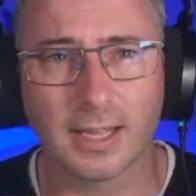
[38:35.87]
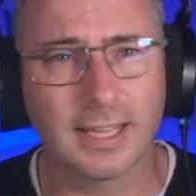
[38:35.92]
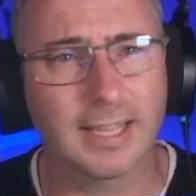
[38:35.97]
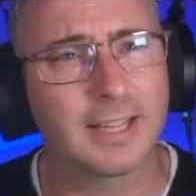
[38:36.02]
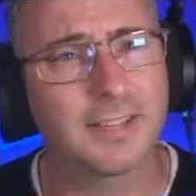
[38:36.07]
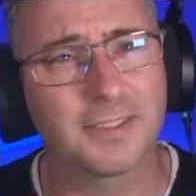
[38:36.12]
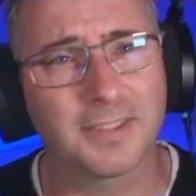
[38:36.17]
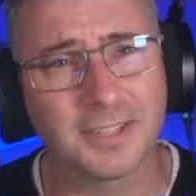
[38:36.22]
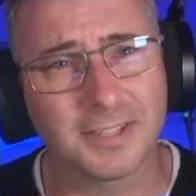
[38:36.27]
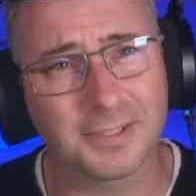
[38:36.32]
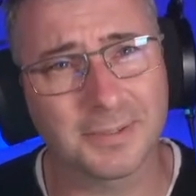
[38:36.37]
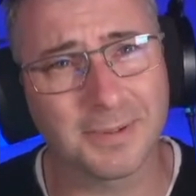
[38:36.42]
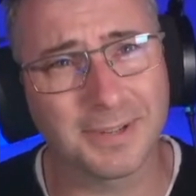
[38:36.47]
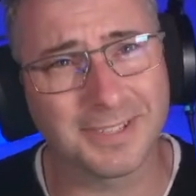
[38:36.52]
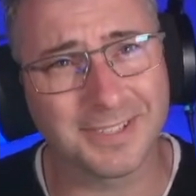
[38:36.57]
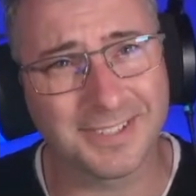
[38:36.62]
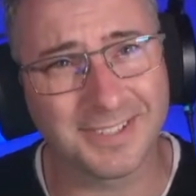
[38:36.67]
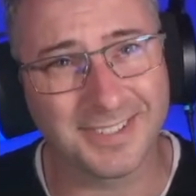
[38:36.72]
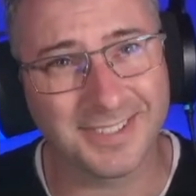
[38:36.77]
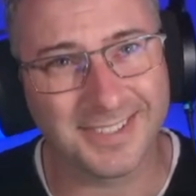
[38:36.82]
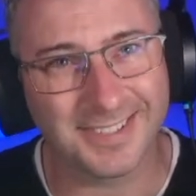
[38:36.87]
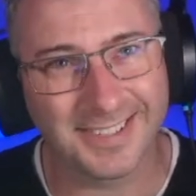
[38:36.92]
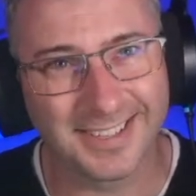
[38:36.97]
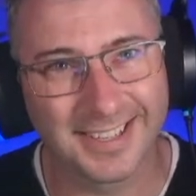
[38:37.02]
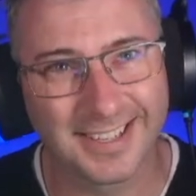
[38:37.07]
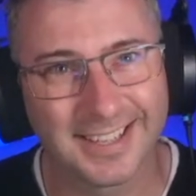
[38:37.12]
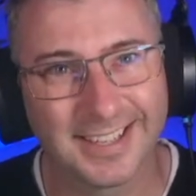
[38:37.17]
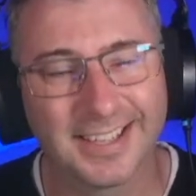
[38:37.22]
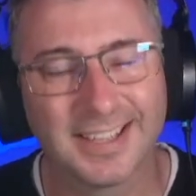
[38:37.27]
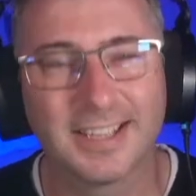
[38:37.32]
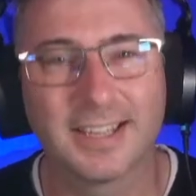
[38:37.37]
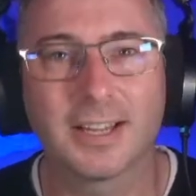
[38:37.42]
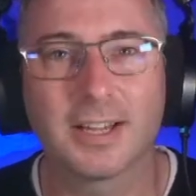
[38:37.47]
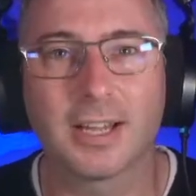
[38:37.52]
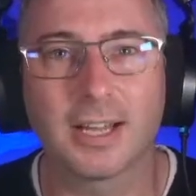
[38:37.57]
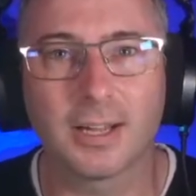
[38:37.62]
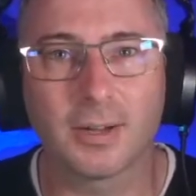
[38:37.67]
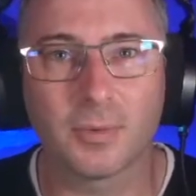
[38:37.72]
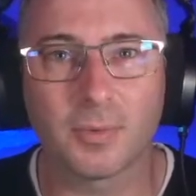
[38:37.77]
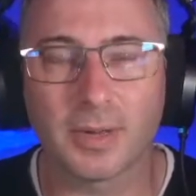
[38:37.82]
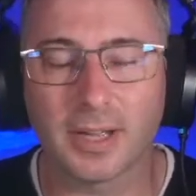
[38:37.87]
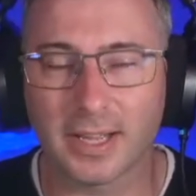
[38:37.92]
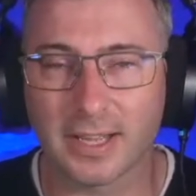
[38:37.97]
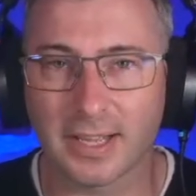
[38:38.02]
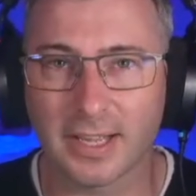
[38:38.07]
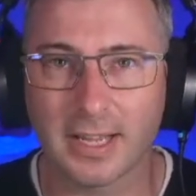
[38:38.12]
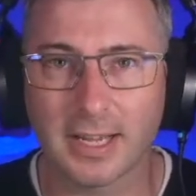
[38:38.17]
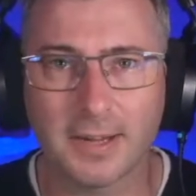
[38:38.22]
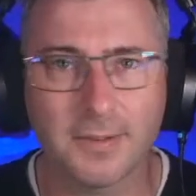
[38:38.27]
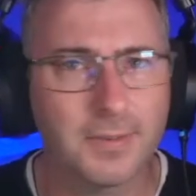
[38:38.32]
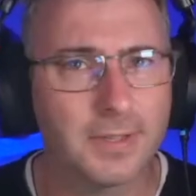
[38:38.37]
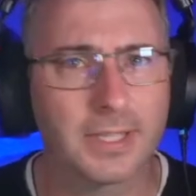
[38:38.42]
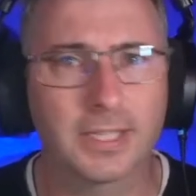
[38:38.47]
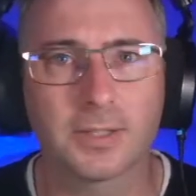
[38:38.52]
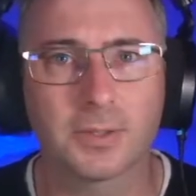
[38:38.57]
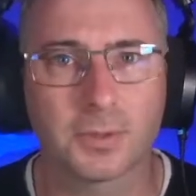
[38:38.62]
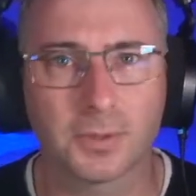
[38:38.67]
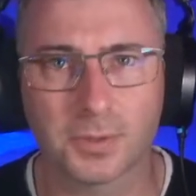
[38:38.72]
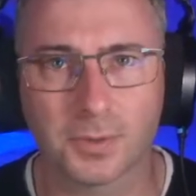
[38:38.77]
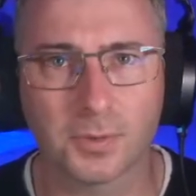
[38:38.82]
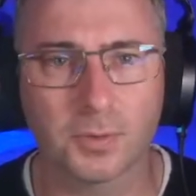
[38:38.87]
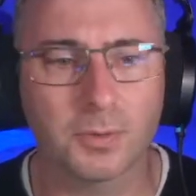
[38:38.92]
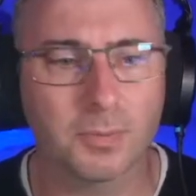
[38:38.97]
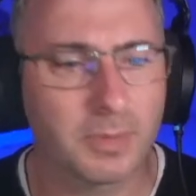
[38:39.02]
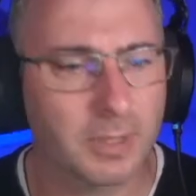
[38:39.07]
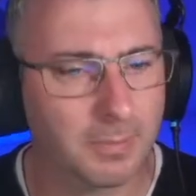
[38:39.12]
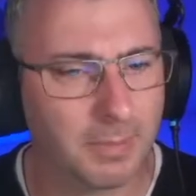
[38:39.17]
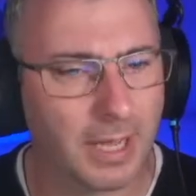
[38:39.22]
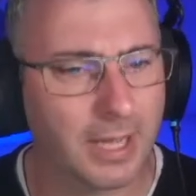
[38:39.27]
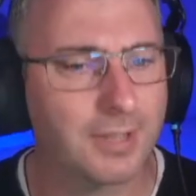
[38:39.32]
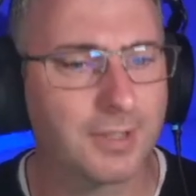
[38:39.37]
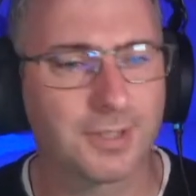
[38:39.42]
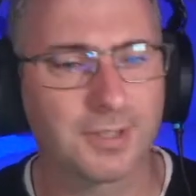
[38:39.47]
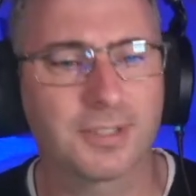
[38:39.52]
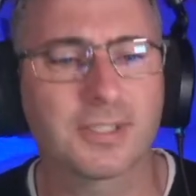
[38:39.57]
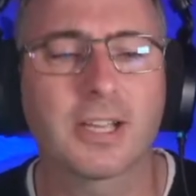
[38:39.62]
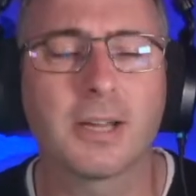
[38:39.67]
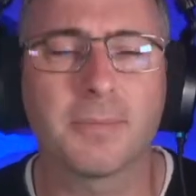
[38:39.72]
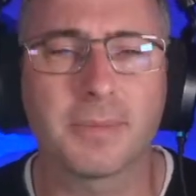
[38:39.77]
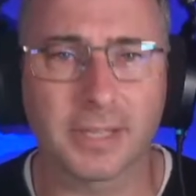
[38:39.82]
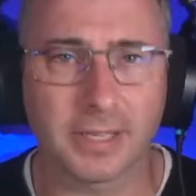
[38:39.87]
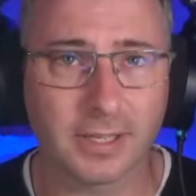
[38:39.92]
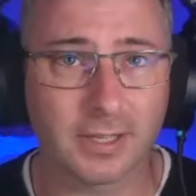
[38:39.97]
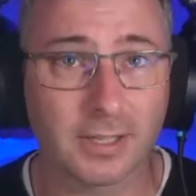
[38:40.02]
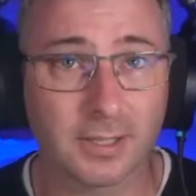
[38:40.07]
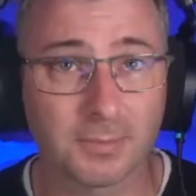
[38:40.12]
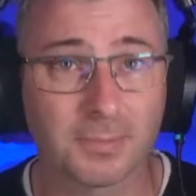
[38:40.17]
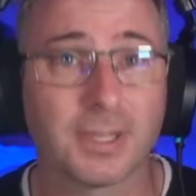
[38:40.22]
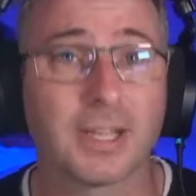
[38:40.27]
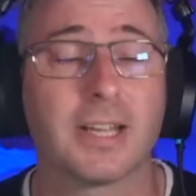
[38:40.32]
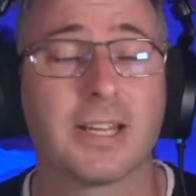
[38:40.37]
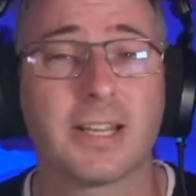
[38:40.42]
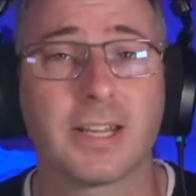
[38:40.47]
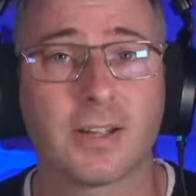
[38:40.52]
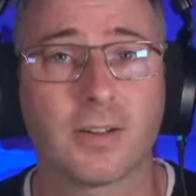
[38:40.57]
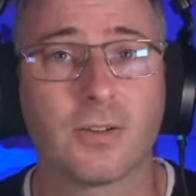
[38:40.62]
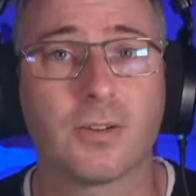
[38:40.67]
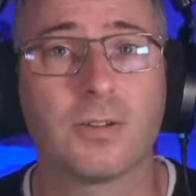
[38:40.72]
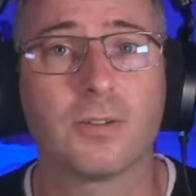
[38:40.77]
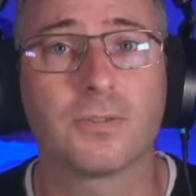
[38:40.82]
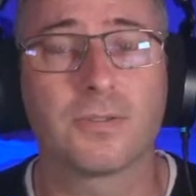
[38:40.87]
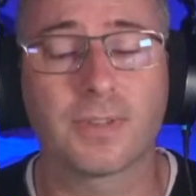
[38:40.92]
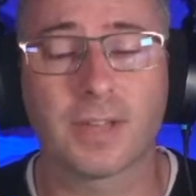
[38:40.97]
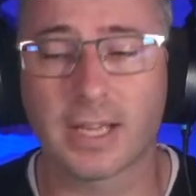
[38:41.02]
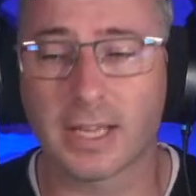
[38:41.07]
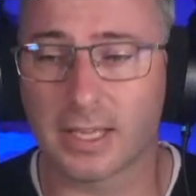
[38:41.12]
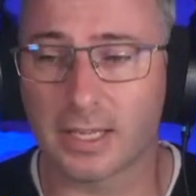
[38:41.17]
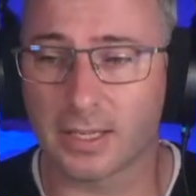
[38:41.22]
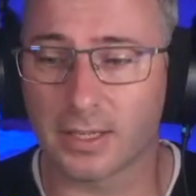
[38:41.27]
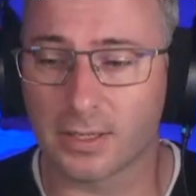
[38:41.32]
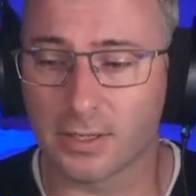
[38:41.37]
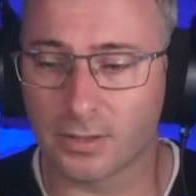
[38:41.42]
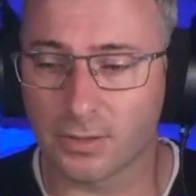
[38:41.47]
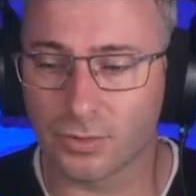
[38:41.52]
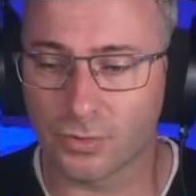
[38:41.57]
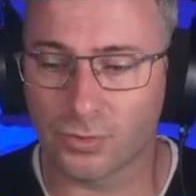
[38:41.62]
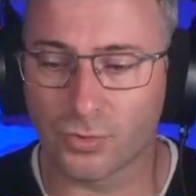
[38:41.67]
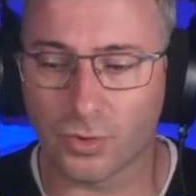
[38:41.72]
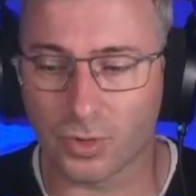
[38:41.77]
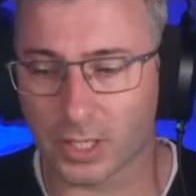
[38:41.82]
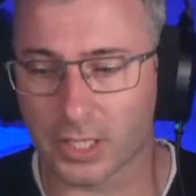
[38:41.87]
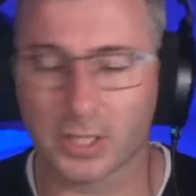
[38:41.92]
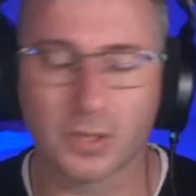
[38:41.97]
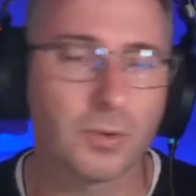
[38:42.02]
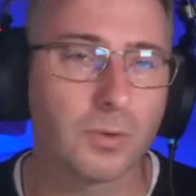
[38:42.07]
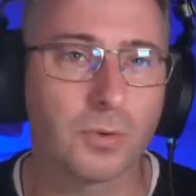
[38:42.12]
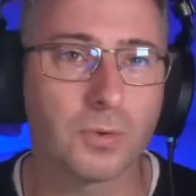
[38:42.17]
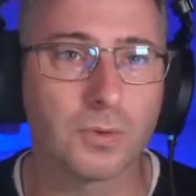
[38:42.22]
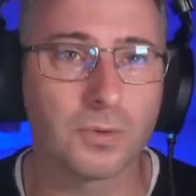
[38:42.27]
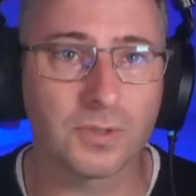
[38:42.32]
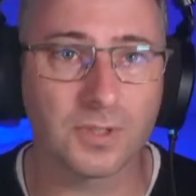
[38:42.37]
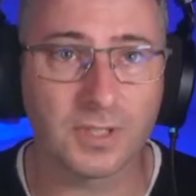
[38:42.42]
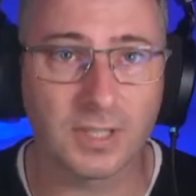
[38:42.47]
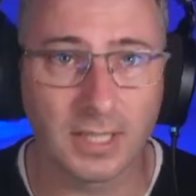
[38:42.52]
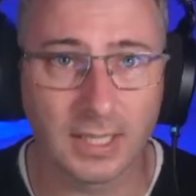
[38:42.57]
hate these questions where everything looks good, but the patient's coming in complaining of a chronic cause.